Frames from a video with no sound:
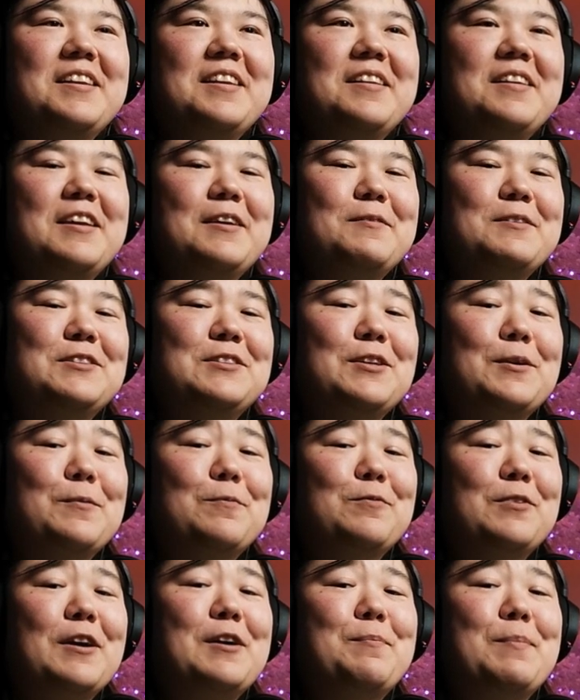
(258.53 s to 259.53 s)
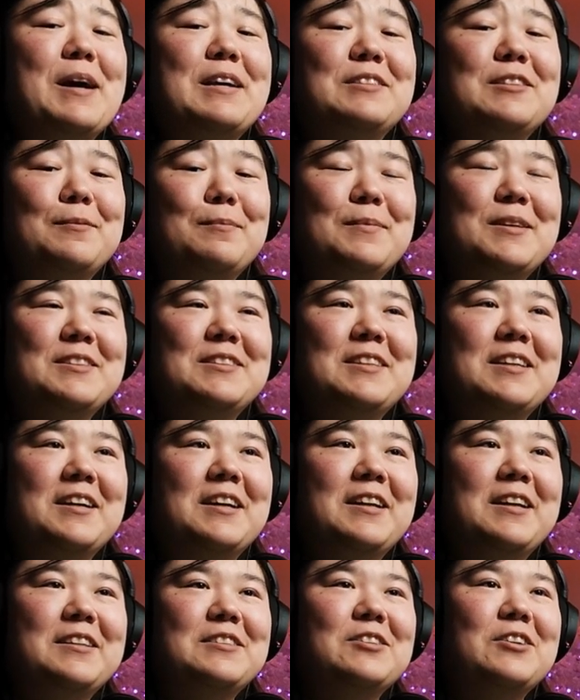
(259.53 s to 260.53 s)
he was still very
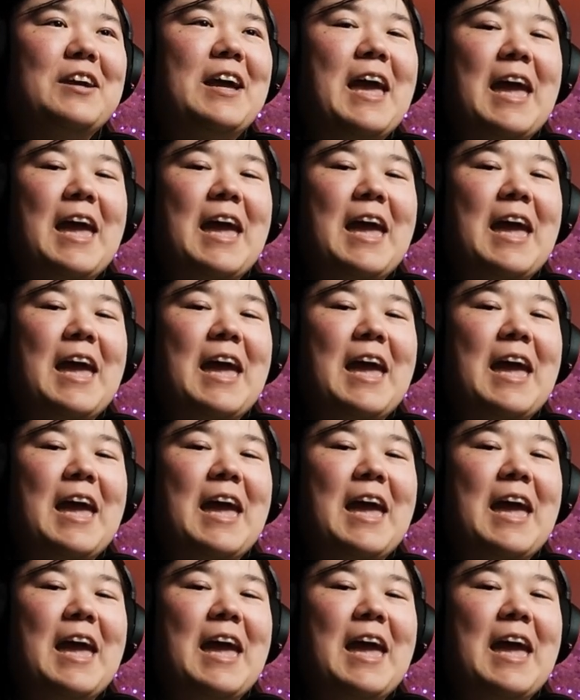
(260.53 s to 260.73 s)
pessimistic, and it took